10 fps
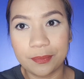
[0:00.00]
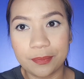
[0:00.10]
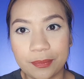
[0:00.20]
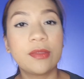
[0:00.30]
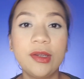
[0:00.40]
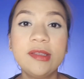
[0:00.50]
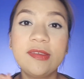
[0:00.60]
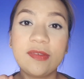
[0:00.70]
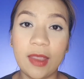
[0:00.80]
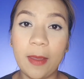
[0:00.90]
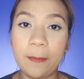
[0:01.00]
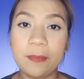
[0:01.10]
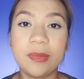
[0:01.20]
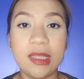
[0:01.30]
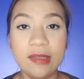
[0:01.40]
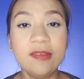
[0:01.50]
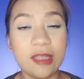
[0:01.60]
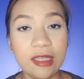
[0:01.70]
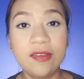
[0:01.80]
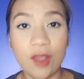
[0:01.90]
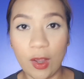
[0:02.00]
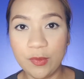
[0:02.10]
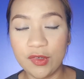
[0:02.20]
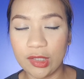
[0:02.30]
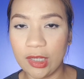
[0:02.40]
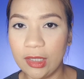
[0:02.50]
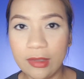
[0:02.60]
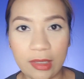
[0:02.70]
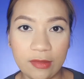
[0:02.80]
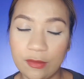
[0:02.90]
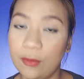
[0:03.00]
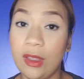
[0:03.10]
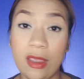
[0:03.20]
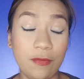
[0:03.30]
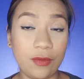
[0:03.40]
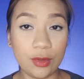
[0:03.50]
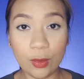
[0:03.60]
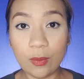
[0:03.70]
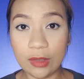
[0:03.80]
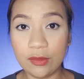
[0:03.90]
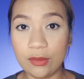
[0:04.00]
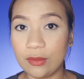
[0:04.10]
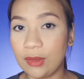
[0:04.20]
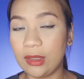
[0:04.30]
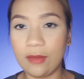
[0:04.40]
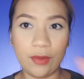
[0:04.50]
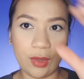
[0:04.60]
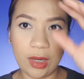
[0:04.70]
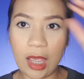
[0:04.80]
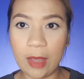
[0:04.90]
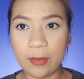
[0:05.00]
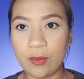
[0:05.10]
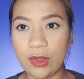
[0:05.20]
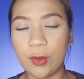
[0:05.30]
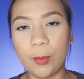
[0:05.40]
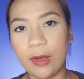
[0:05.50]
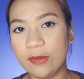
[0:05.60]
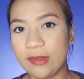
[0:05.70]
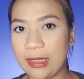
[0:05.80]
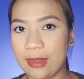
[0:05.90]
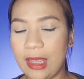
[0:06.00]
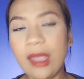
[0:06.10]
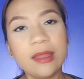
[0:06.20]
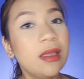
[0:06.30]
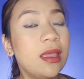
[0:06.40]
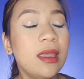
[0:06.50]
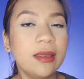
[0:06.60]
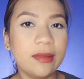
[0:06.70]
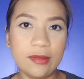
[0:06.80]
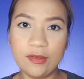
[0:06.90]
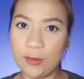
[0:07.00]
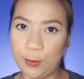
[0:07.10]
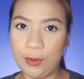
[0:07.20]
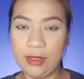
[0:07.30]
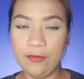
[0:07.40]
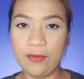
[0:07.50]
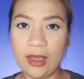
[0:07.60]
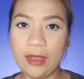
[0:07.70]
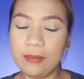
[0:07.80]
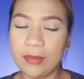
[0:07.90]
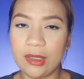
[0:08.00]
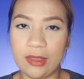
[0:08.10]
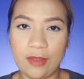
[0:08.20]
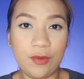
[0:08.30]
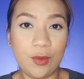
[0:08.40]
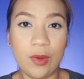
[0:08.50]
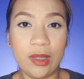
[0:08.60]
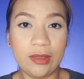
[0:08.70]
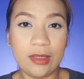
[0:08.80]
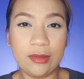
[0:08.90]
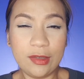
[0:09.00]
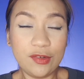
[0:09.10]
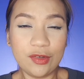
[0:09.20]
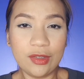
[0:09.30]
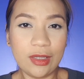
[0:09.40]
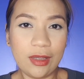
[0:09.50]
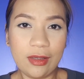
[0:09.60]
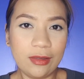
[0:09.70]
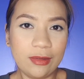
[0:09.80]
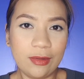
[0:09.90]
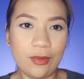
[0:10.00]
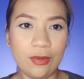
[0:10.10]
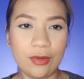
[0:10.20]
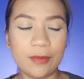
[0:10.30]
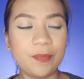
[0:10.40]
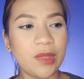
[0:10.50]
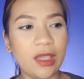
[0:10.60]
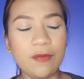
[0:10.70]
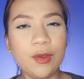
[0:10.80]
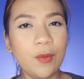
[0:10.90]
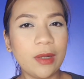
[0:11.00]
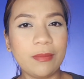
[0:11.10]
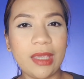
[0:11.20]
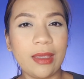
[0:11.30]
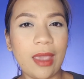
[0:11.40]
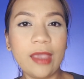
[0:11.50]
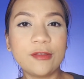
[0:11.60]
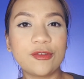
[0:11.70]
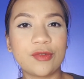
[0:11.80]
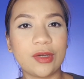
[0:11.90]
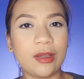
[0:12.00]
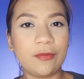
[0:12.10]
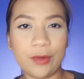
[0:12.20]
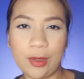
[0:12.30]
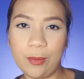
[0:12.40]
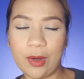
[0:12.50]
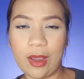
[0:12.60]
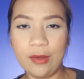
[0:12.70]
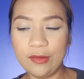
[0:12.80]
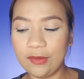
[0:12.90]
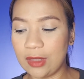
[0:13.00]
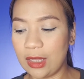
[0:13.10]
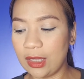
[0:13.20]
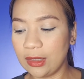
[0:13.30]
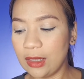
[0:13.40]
Third step, this is optional. It's okay if you don't want to do it. If you're happy with your brows like that, that's totally fine. But if you want additional or if you want to make extra for your brows, then